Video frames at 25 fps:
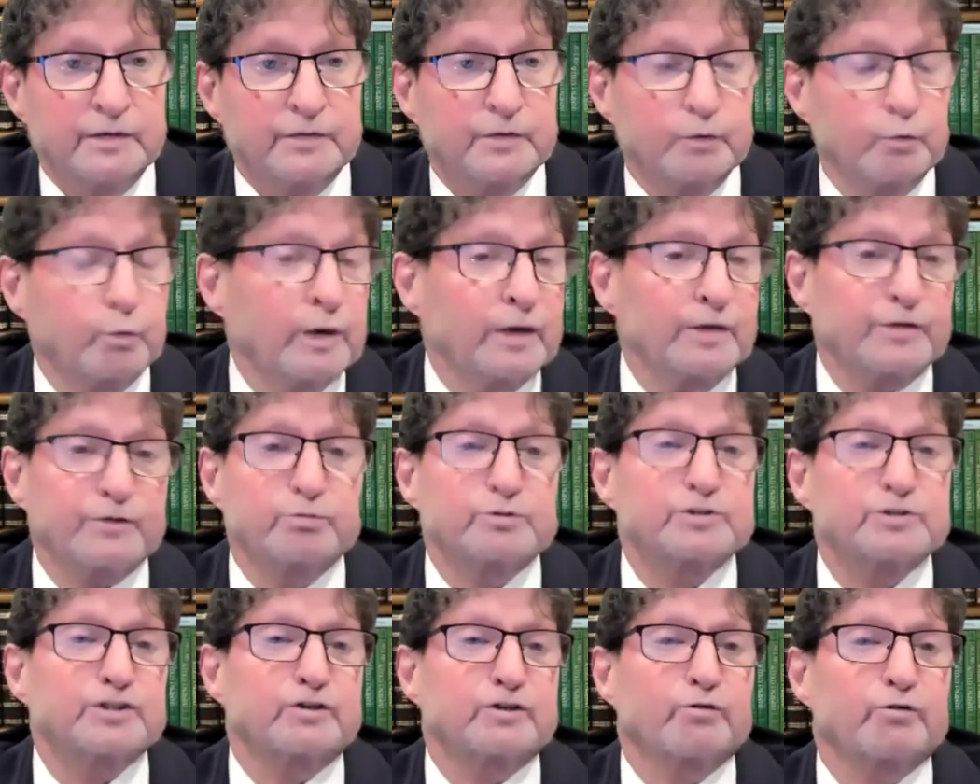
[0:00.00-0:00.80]
The wealth
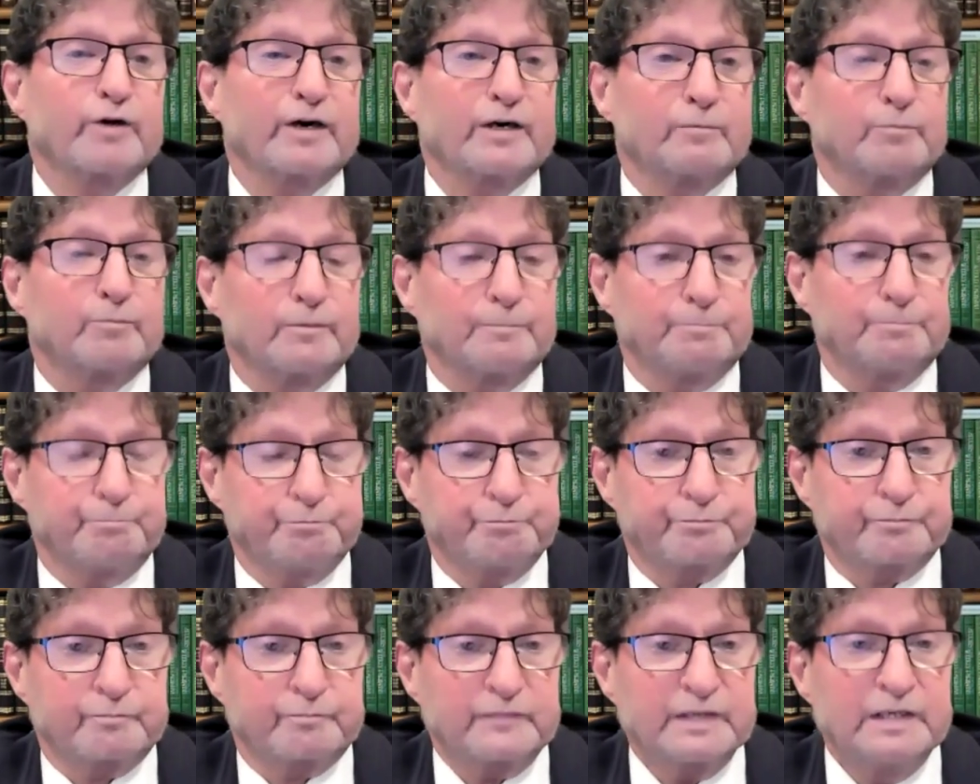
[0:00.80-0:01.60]
was incredible.
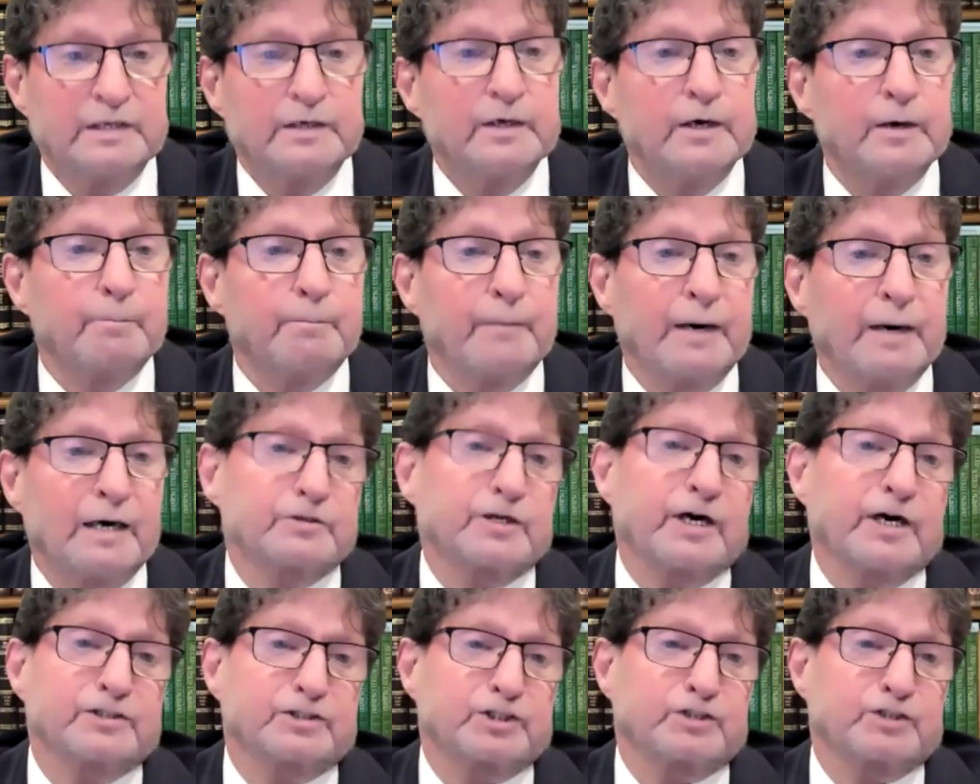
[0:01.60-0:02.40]

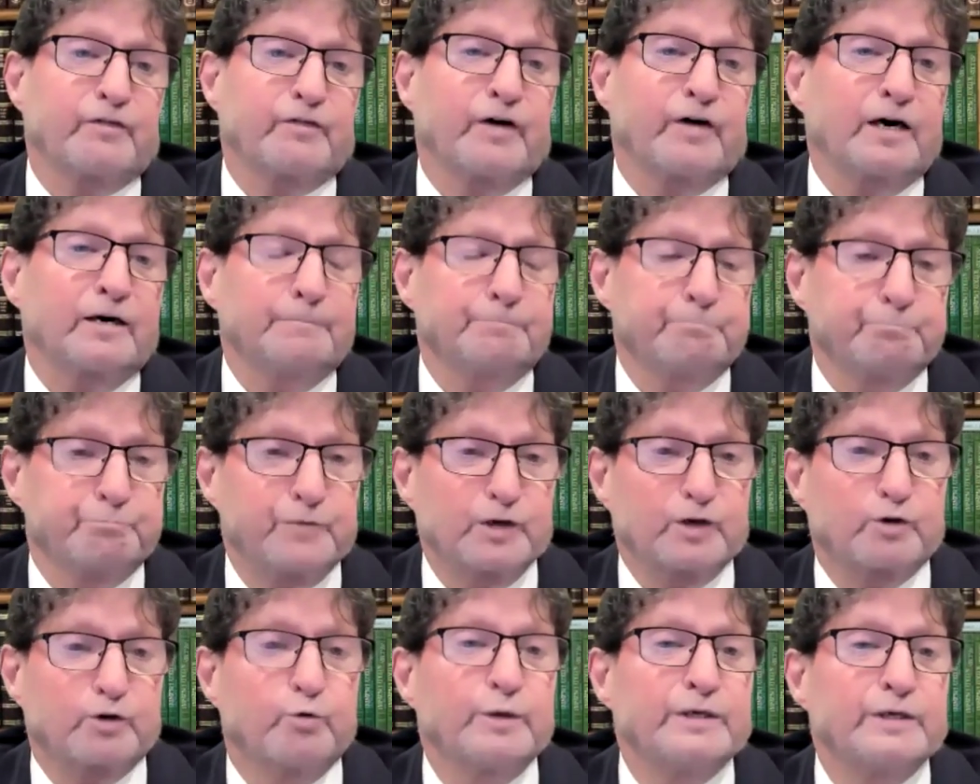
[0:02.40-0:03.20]
Malkat Shva,
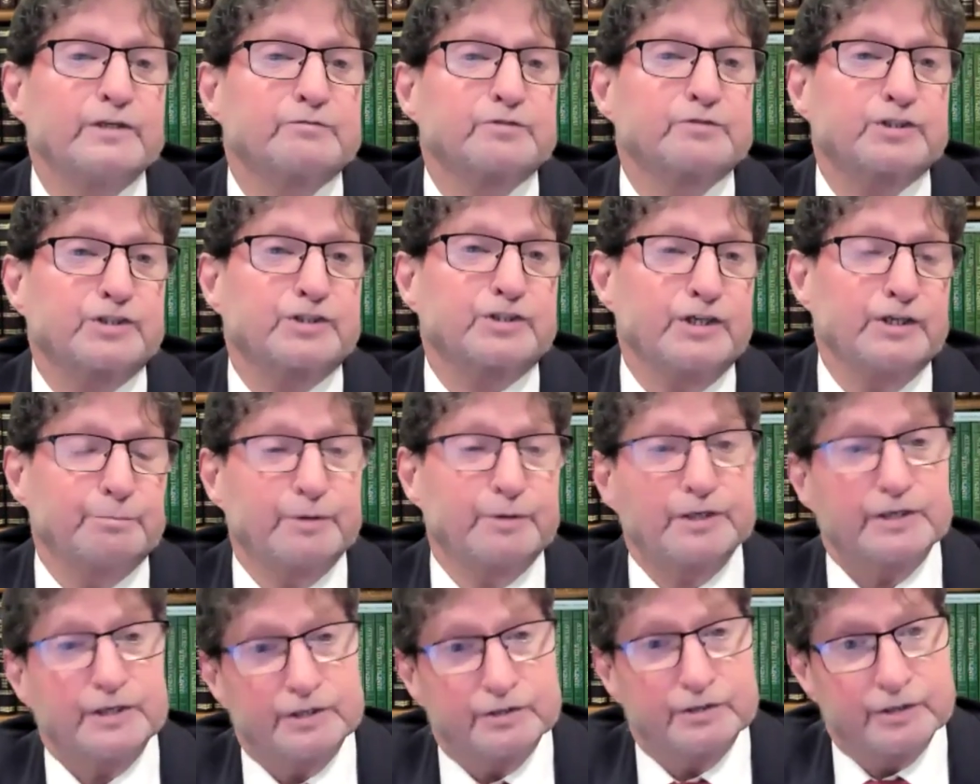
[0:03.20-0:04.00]
the queen of
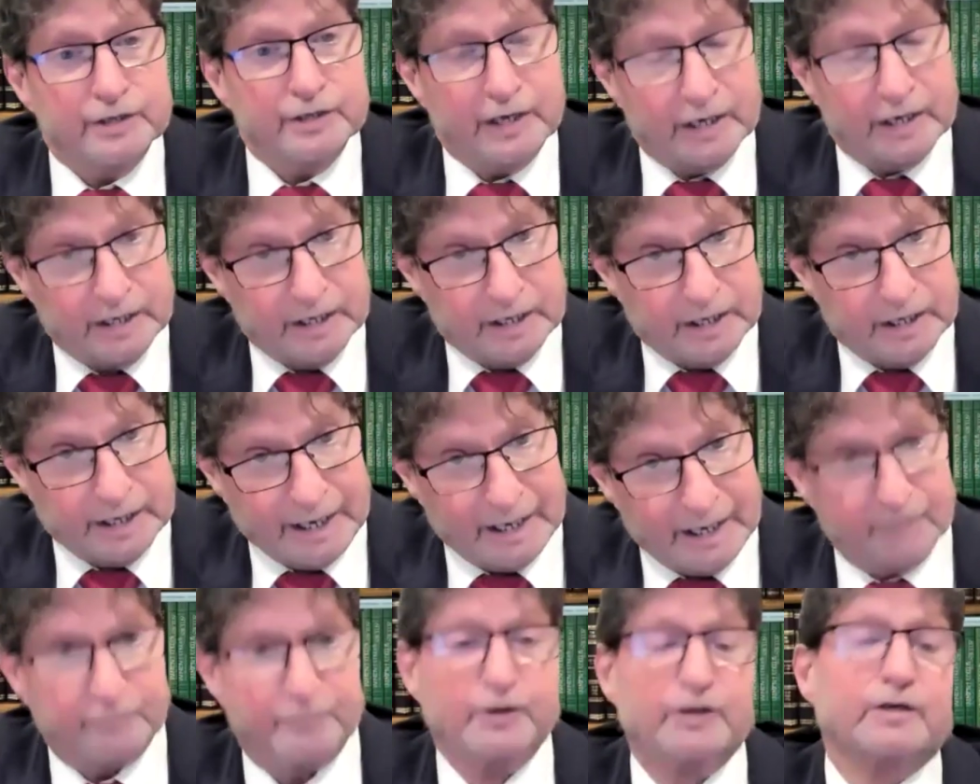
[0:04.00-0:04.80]
Sheba in
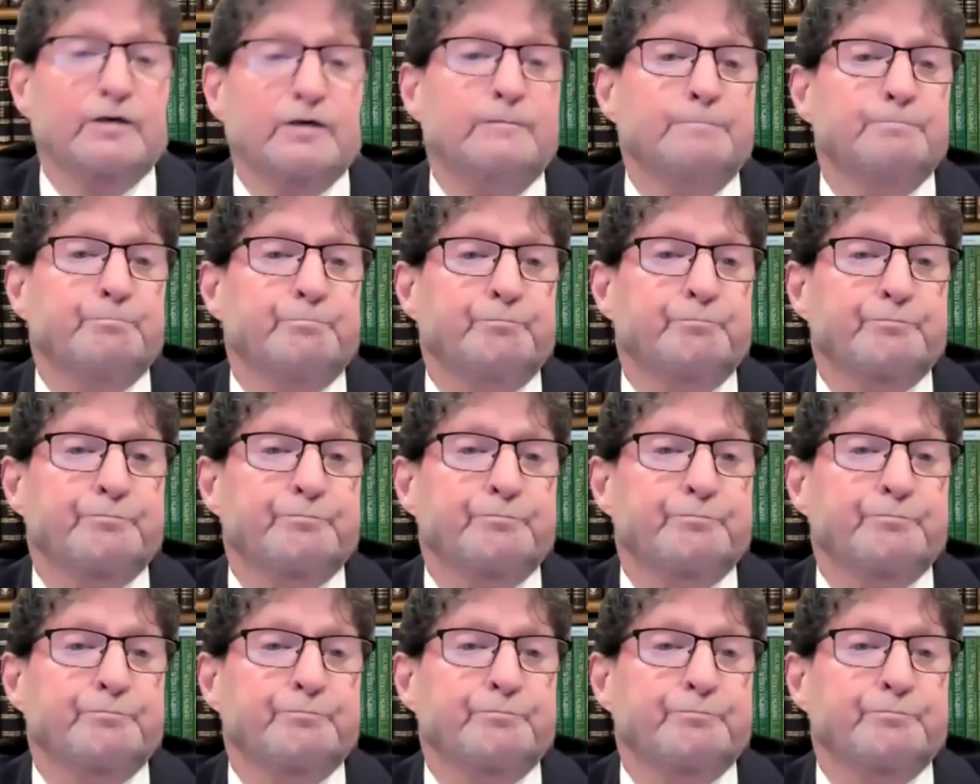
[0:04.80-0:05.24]
Africa,